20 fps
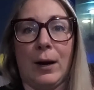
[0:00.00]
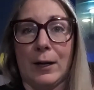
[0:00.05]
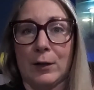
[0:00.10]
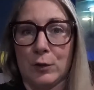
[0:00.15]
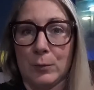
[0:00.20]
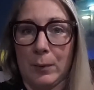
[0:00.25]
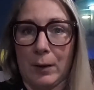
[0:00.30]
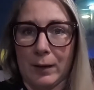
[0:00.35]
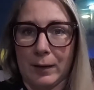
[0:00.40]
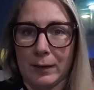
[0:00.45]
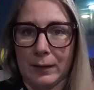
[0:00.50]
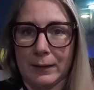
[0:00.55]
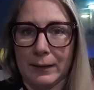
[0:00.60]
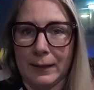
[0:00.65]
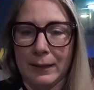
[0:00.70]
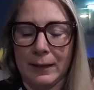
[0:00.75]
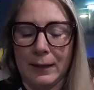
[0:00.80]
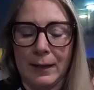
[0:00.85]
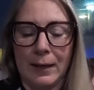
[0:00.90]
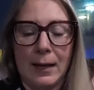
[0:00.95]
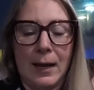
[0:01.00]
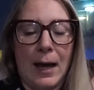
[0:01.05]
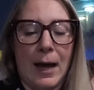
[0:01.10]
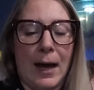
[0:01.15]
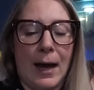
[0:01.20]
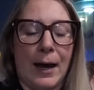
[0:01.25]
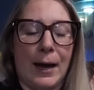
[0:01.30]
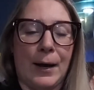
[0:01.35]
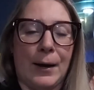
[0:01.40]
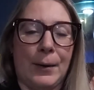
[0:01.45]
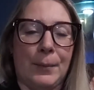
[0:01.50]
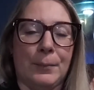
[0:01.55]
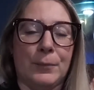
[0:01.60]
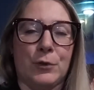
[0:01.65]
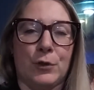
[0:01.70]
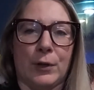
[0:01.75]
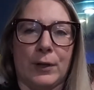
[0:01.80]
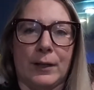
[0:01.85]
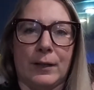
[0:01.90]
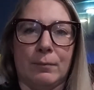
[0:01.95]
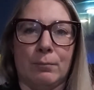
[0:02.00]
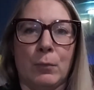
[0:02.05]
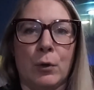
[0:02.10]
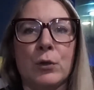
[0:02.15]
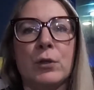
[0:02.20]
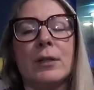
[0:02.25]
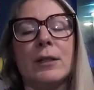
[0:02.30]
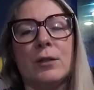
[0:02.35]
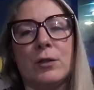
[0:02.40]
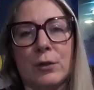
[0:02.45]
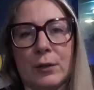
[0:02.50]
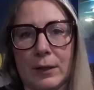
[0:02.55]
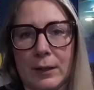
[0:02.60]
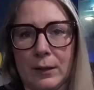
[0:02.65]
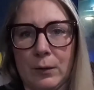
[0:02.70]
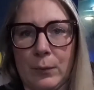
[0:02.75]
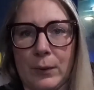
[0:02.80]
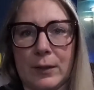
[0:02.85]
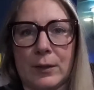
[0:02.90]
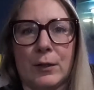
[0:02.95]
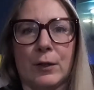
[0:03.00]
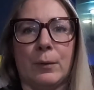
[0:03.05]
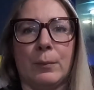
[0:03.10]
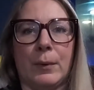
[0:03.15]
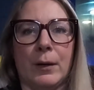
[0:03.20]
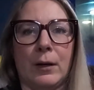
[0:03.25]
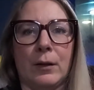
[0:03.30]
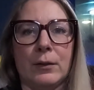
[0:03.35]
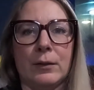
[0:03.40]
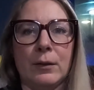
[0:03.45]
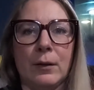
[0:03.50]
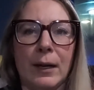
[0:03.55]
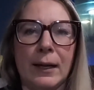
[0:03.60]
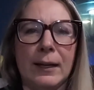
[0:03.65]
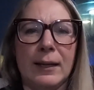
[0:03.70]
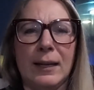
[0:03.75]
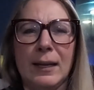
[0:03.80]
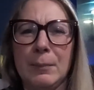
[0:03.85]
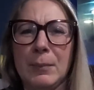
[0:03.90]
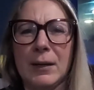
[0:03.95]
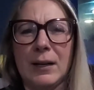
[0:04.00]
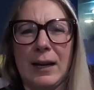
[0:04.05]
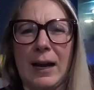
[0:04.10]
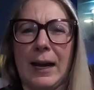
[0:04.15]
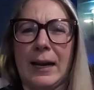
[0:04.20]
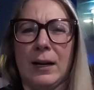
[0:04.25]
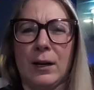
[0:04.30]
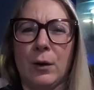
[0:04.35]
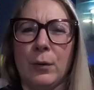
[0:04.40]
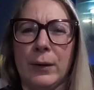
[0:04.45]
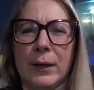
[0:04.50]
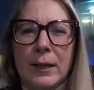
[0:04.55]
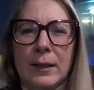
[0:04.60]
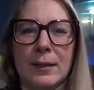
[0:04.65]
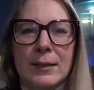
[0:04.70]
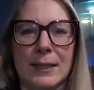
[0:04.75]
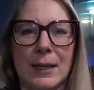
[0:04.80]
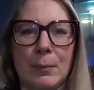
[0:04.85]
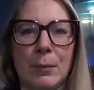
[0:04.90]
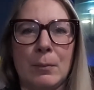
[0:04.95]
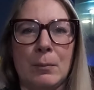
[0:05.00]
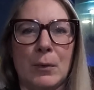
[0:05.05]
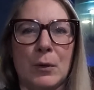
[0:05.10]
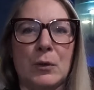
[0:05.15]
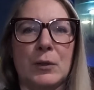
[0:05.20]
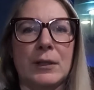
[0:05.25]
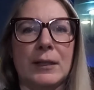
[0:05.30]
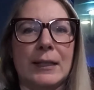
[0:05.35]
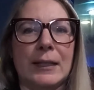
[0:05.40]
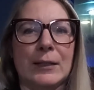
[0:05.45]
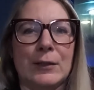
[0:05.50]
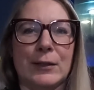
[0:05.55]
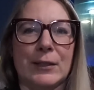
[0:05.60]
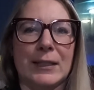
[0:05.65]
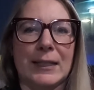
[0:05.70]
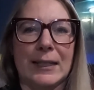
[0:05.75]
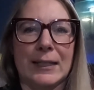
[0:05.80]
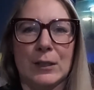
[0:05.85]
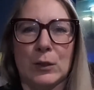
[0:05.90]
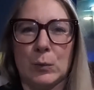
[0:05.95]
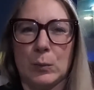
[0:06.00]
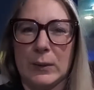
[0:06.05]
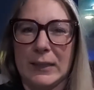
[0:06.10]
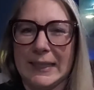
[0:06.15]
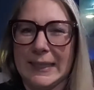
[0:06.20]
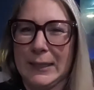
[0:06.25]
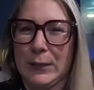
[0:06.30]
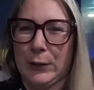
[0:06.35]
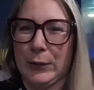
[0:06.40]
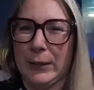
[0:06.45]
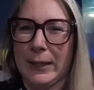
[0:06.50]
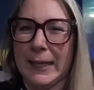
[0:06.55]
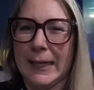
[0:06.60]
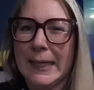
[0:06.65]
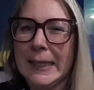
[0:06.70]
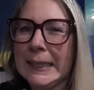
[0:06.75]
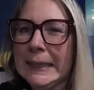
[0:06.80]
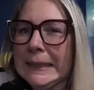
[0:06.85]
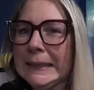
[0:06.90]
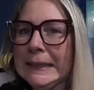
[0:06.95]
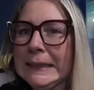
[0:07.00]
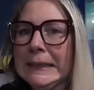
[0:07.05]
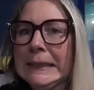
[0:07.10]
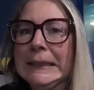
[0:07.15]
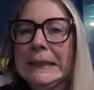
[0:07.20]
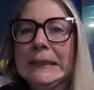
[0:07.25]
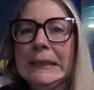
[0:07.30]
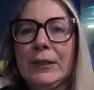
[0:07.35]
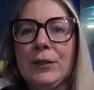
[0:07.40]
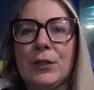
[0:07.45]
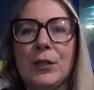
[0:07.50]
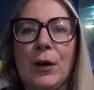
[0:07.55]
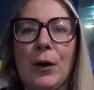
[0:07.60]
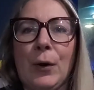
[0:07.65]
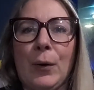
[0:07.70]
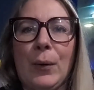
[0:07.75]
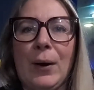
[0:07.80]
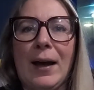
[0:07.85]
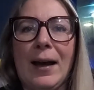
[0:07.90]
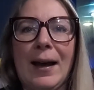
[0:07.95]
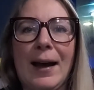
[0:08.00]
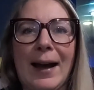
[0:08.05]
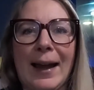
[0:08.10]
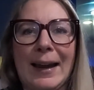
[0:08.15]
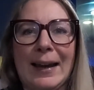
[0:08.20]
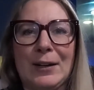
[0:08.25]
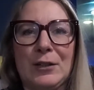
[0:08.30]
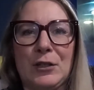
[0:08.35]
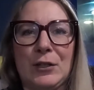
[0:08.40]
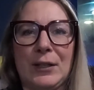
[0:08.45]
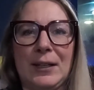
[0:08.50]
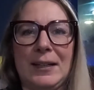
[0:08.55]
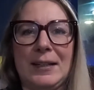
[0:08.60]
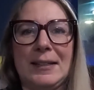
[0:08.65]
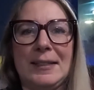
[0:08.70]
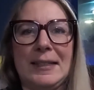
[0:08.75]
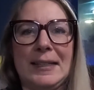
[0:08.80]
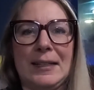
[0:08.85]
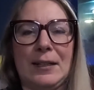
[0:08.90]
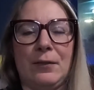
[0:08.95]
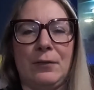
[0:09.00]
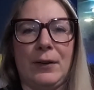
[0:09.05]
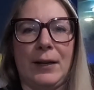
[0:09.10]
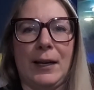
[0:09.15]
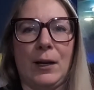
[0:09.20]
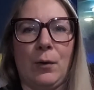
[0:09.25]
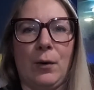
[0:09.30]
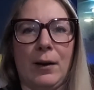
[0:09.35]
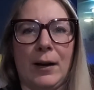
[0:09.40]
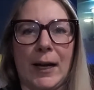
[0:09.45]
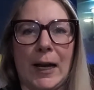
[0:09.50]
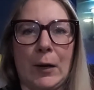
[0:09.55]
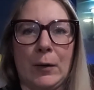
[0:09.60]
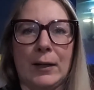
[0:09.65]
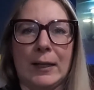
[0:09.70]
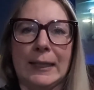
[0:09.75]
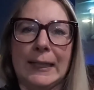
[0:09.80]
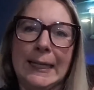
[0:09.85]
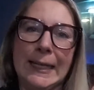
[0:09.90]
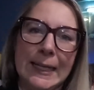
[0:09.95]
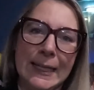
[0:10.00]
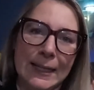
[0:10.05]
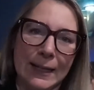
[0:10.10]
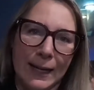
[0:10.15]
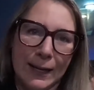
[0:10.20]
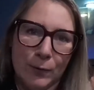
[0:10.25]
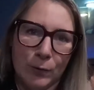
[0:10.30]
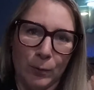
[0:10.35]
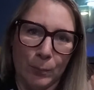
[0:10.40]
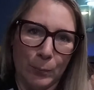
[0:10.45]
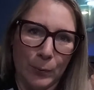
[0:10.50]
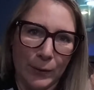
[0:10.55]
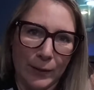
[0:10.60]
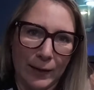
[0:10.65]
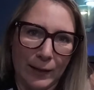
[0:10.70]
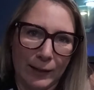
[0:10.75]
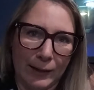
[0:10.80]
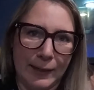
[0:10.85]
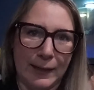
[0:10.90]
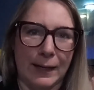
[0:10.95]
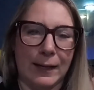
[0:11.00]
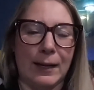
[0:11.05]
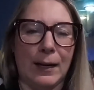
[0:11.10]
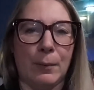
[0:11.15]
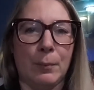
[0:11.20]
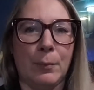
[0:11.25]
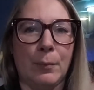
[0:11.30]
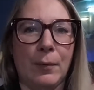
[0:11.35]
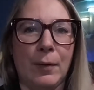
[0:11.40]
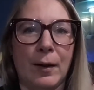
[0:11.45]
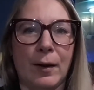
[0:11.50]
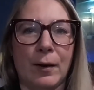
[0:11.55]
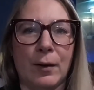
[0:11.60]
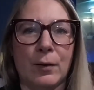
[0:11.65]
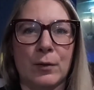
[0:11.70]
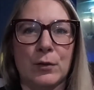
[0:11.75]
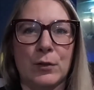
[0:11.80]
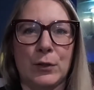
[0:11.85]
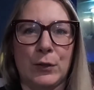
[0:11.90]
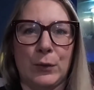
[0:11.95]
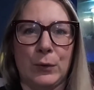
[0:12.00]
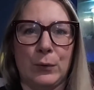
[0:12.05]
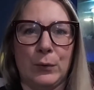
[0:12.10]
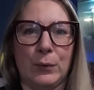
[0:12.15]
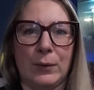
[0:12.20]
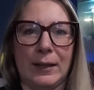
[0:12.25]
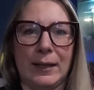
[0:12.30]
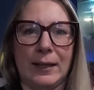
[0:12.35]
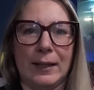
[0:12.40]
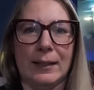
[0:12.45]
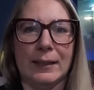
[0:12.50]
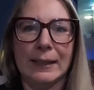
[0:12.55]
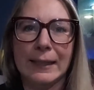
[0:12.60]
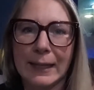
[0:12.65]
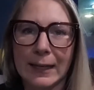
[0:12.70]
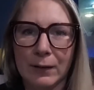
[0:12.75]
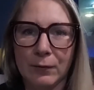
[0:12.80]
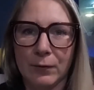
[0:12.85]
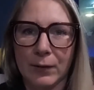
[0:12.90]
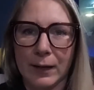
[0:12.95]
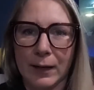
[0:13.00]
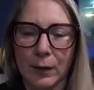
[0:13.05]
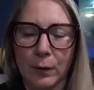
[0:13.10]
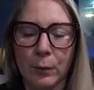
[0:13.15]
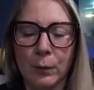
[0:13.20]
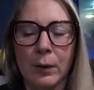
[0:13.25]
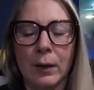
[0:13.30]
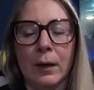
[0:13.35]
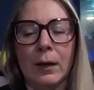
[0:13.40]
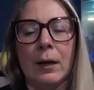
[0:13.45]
hydroponically um, during mostly during the winter, but also I keep it kind of going in the summer. Mostly it just gets really dirty. So I actually did a video on how to clean it. I will put a link up there to the cleaning video.